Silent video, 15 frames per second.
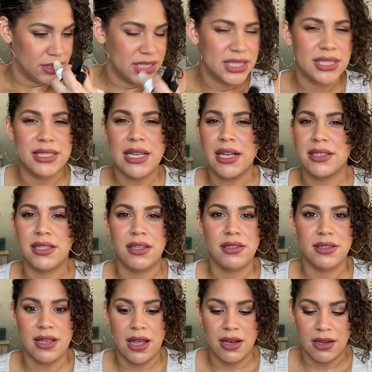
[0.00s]
sexy
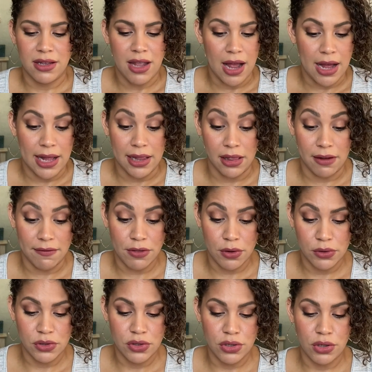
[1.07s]
scent. Yeah, I love
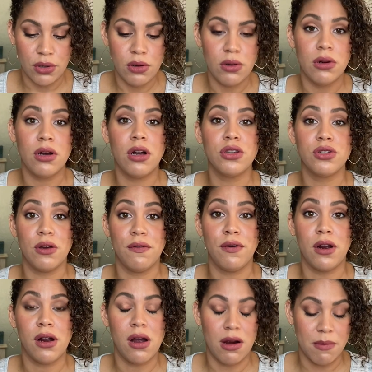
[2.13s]
those too. So
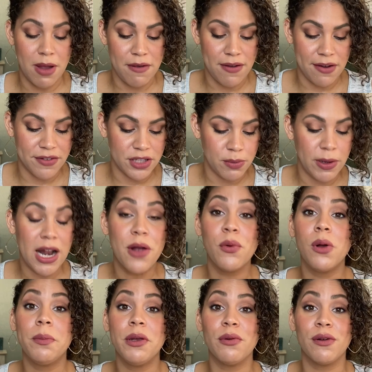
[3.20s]
far are my favorites, but I
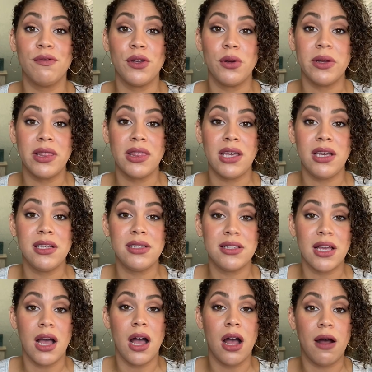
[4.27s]
will be reviewing these.
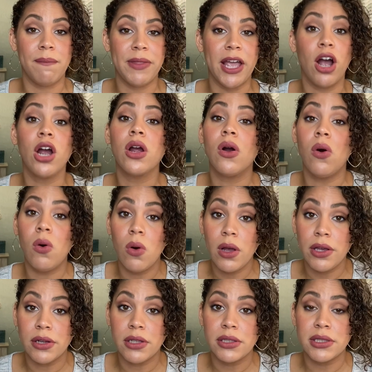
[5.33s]
They are
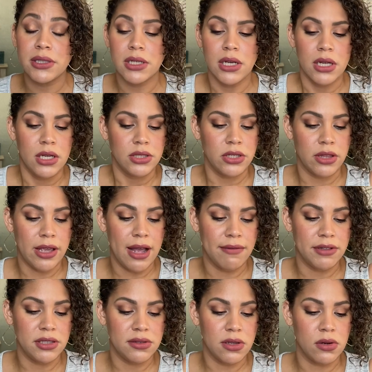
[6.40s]
oils, so they
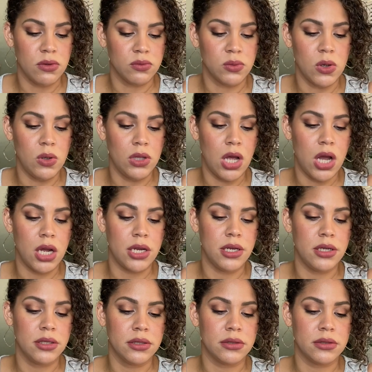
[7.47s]
have these little roll-on